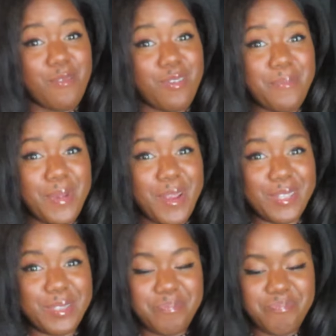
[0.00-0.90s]
From
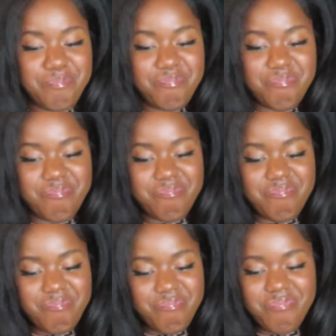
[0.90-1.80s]
Maryland,
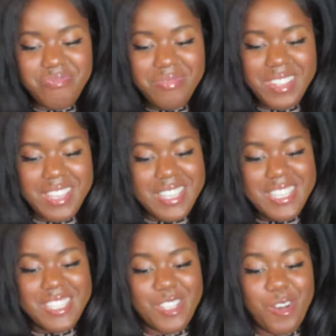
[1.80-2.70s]

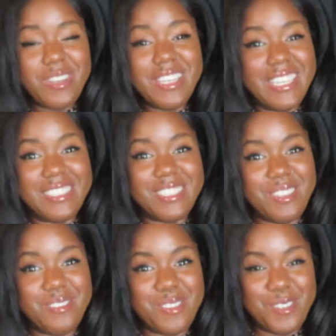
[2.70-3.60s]
so we eat
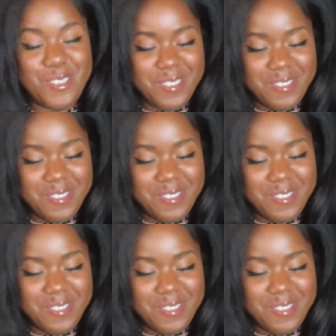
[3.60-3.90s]
seafood.